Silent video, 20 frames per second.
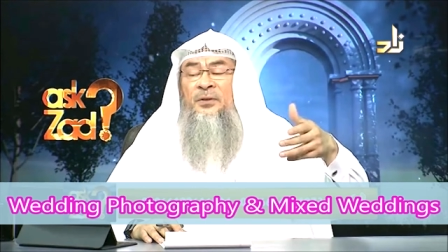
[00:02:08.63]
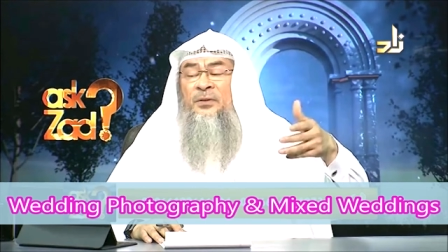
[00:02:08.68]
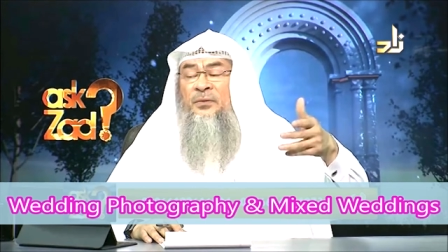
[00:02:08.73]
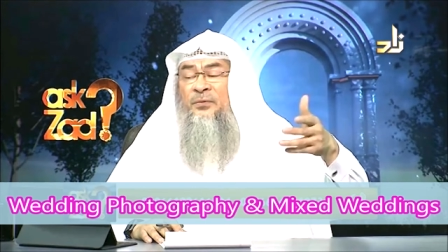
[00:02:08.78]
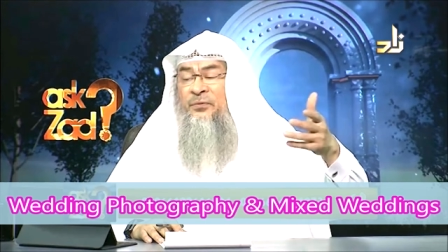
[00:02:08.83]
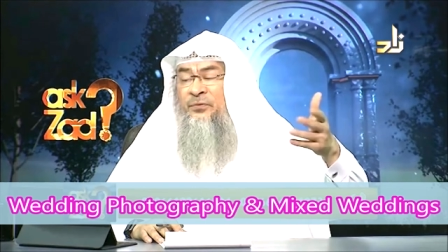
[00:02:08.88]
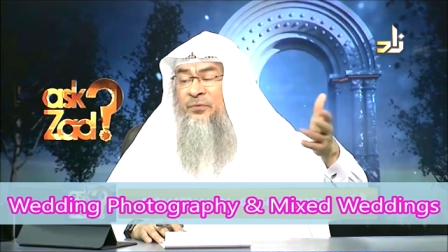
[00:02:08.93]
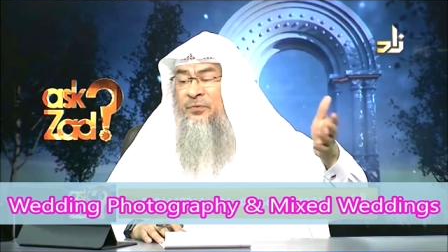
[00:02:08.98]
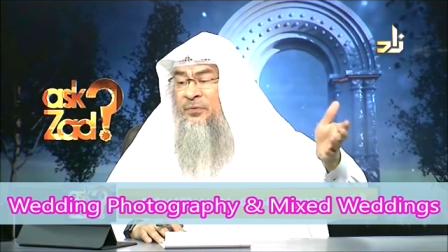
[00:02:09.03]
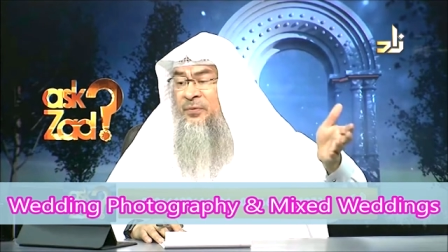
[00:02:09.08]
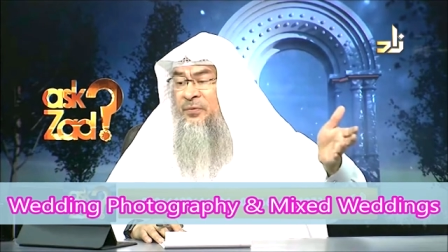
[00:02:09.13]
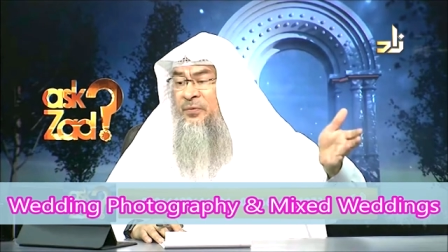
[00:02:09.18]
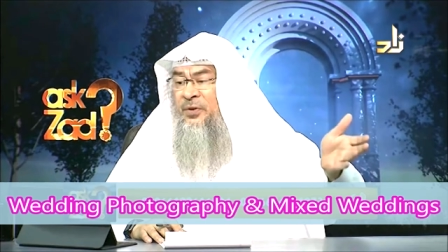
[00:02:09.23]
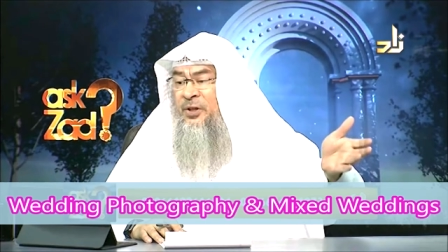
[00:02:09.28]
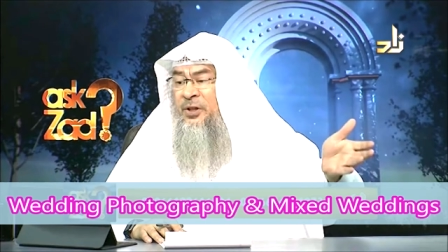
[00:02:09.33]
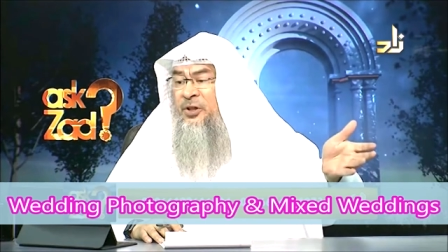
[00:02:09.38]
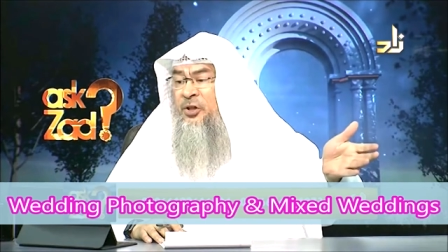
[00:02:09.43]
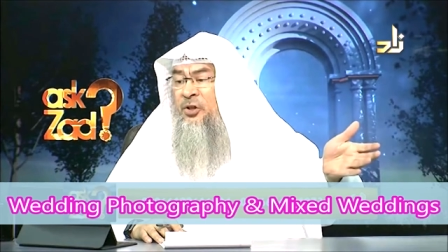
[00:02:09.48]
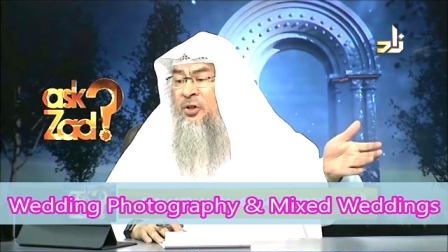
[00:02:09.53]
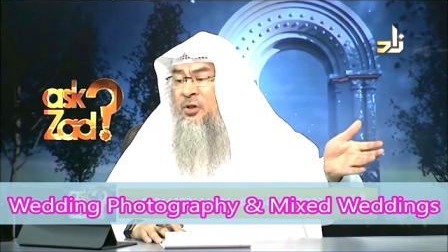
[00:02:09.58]

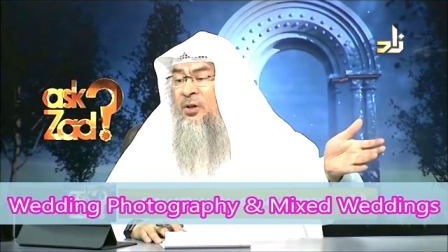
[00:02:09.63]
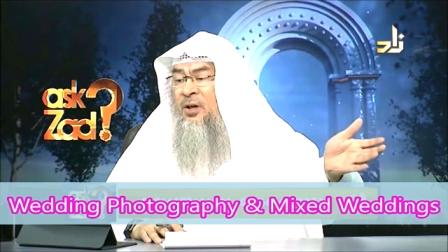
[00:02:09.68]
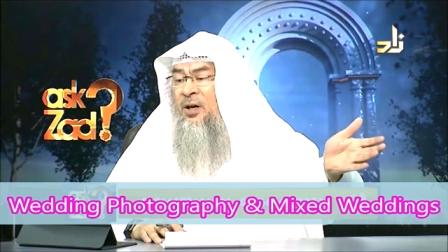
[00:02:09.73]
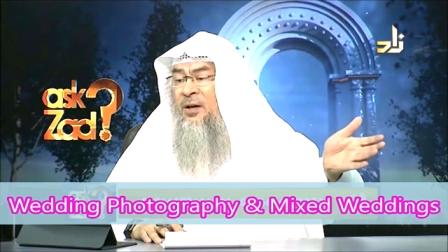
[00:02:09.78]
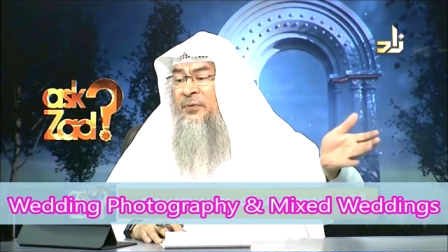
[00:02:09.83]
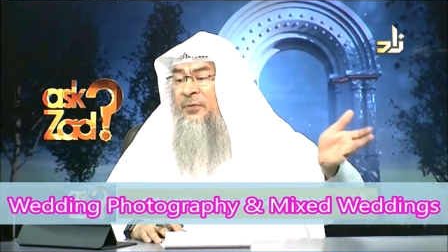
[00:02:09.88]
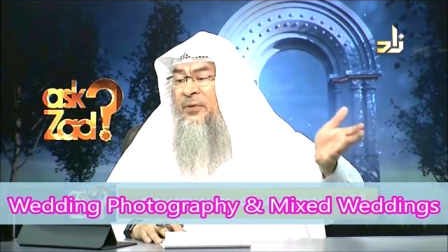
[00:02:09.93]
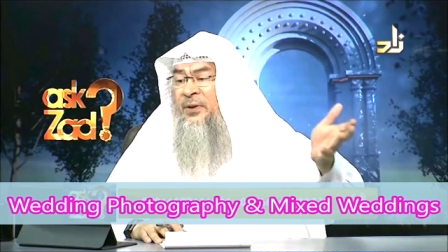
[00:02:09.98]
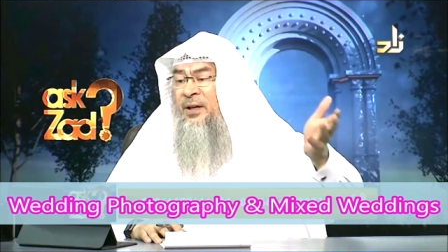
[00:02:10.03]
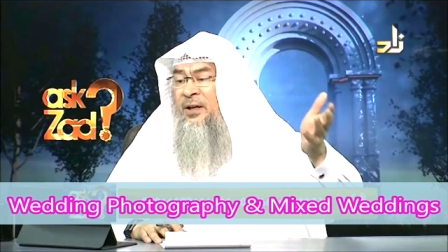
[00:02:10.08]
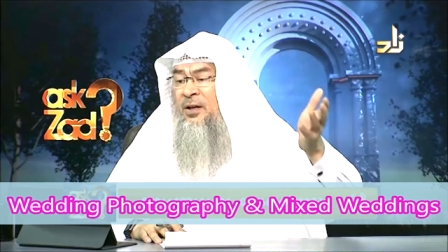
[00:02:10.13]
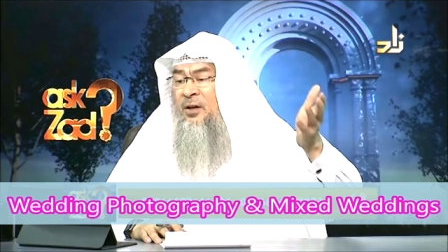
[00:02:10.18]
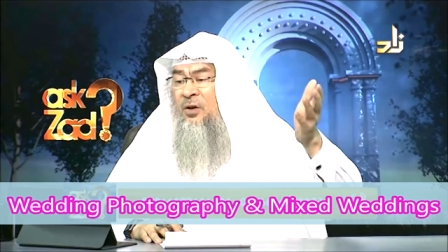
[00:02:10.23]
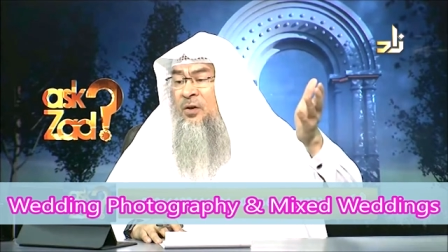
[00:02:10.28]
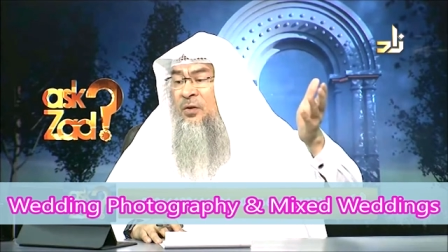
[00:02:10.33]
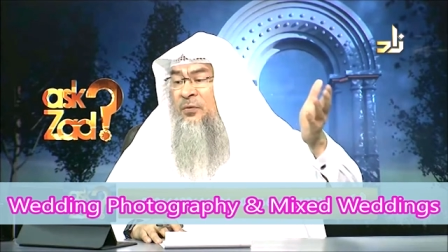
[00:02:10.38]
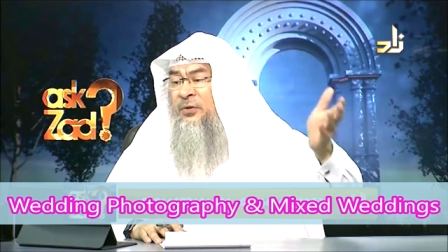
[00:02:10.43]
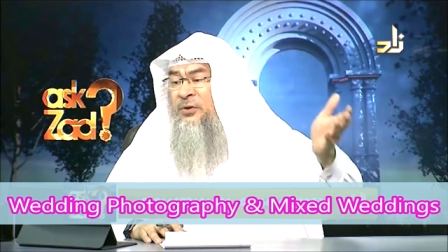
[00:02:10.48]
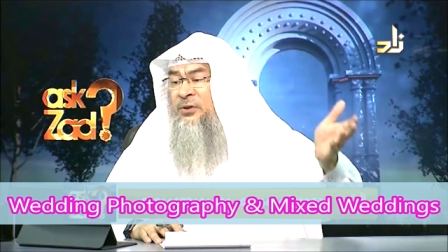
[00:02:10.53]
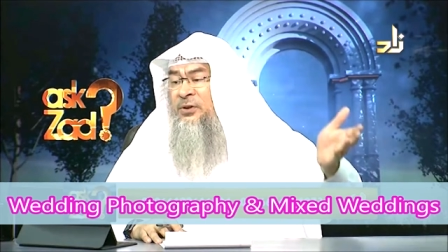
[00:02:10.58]
videography
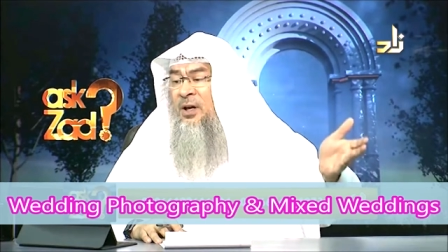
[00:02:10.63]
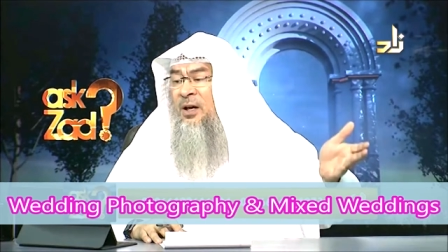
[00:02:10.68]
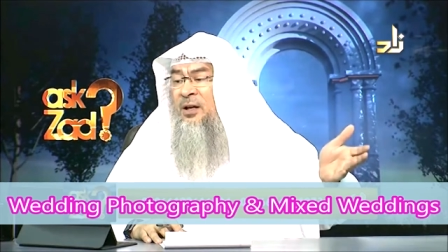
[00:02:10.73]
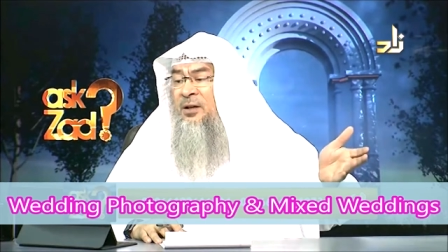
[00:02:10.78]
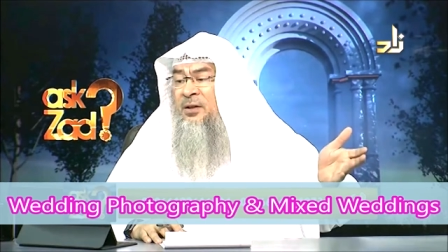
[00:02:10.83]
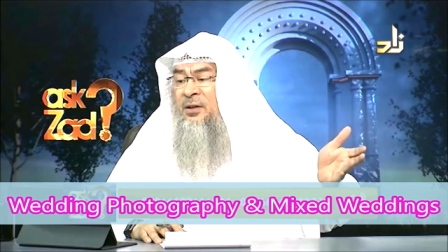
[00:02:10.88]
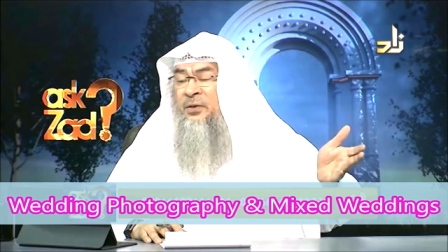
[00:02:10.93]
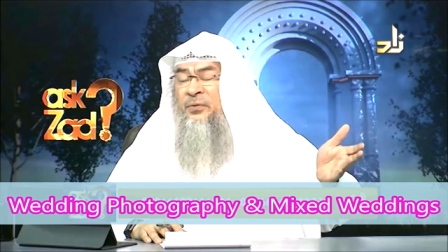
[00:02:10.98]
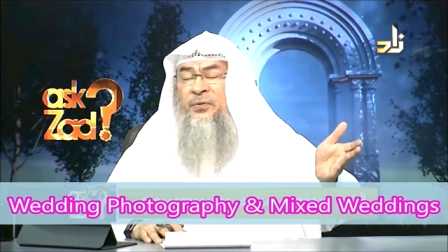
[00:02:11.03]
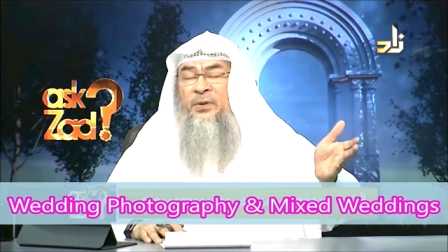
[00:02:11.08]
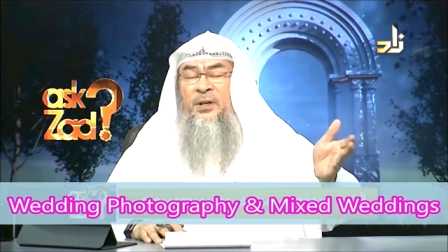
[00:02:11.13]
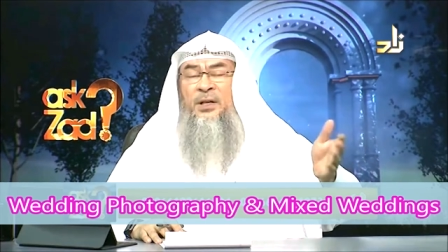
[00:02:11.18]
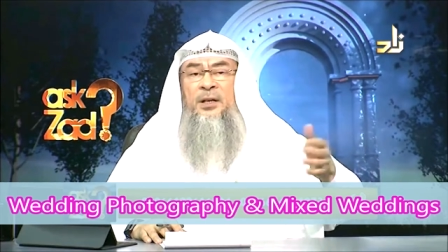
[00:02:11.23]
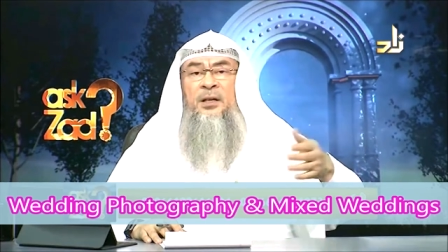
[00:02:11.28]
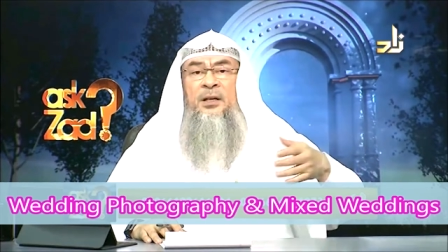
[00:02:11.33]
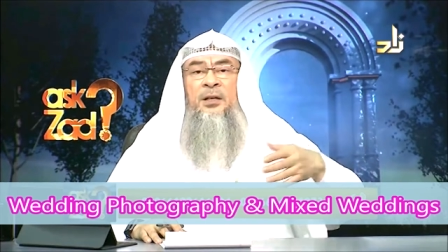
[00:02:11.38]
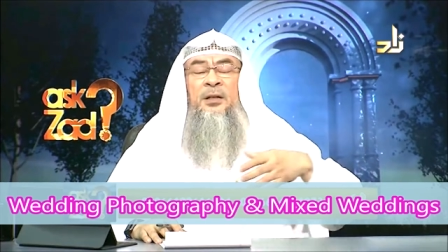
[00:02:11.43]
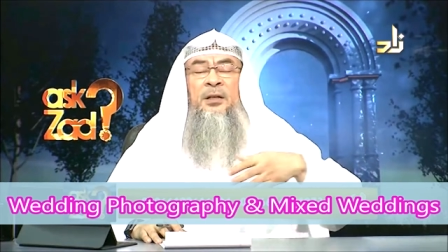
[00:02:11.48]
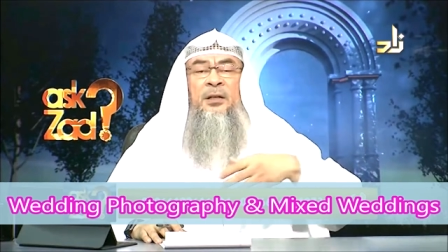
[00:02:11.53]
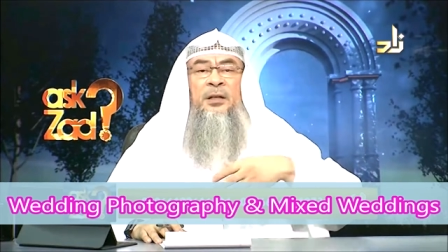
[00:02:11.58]
or photography
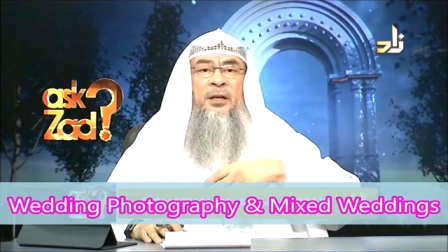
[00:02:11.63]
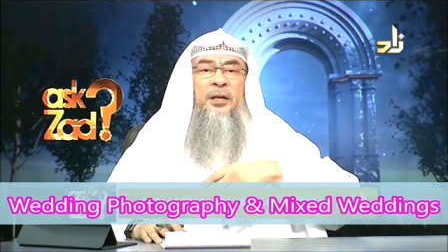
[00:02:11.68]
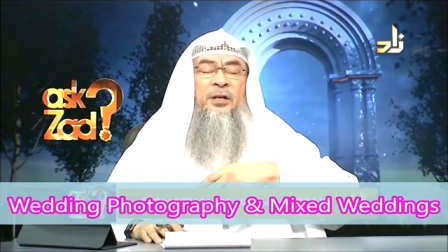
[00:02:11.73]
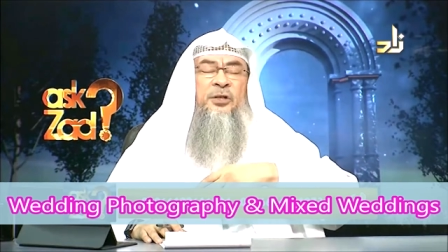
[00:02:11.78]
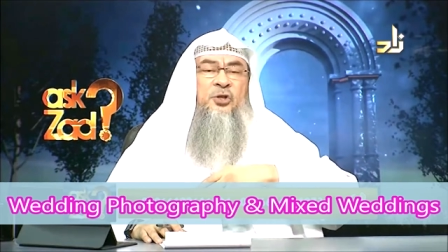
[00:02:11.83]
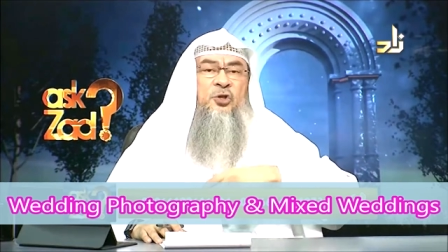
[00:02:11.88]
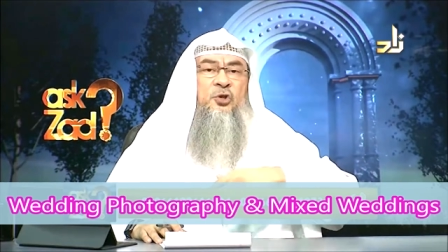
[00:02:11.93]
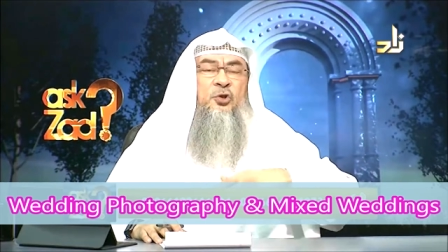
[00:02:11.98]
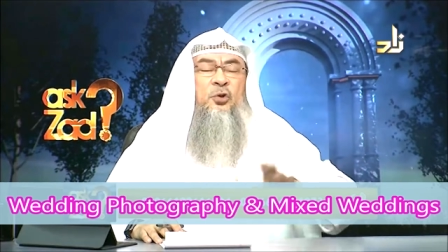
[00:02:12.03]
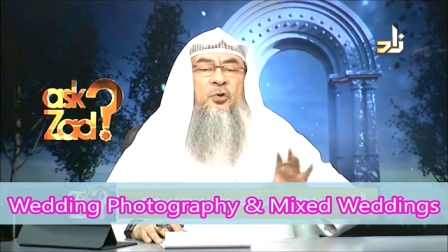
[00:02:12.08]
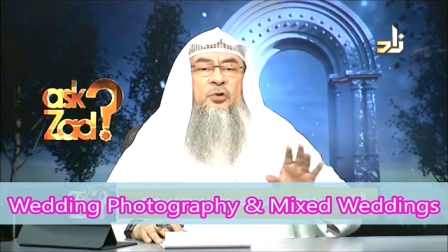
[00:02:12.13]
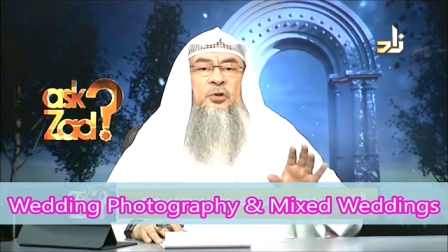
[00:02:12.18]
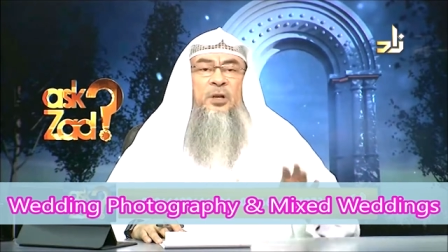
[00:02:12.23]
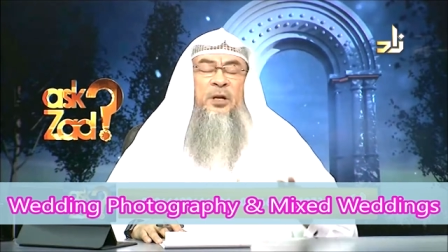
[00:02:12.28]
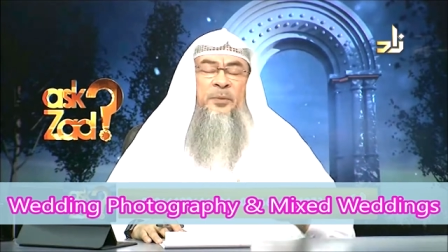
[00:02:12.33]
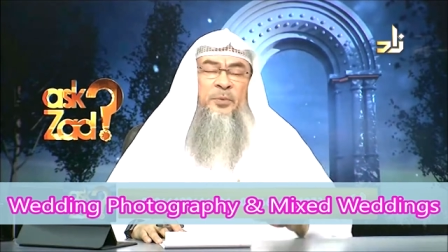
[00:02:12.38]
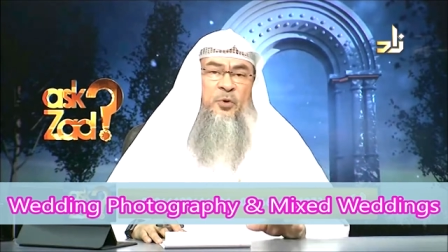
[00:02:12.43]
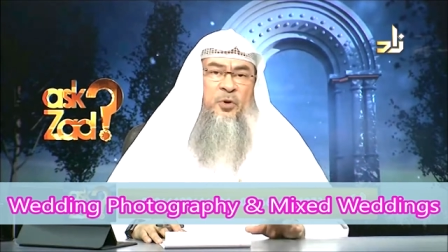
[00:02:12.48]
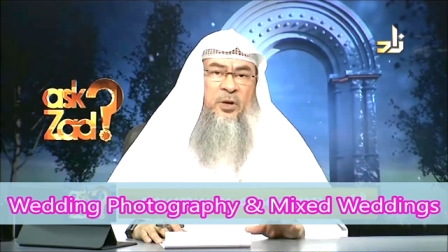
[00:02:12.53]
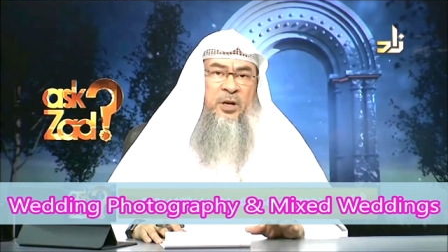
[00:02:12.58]
is
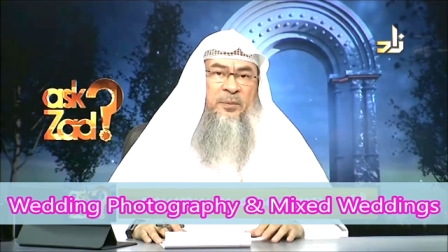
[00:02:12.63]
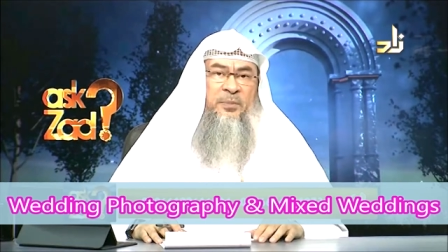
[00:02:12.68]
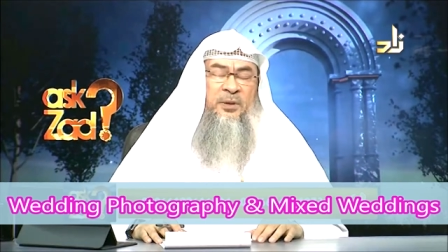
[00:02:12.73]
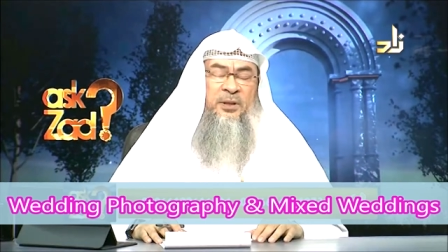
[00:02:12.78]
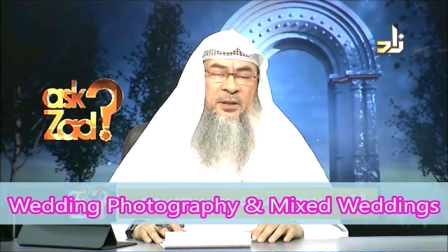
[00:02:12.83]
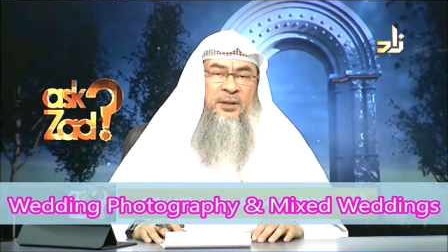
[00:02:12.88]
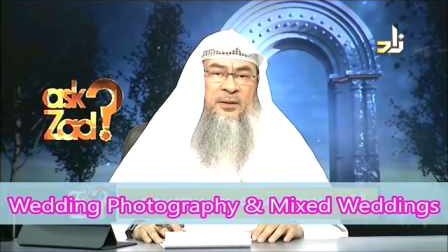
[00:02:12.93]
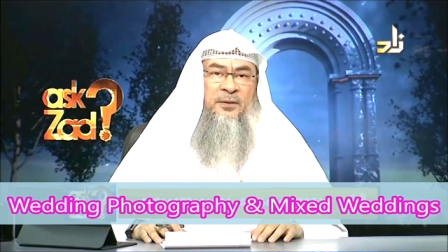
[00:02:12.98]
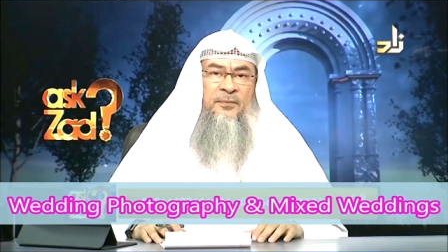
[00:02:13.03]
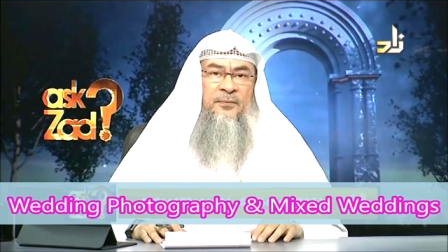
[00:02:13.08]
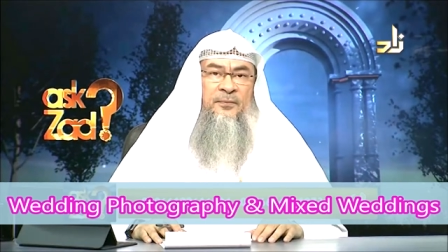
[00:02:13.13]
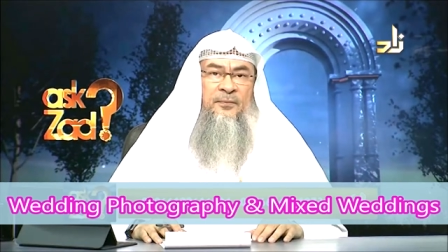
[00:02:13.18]
totally prohibited.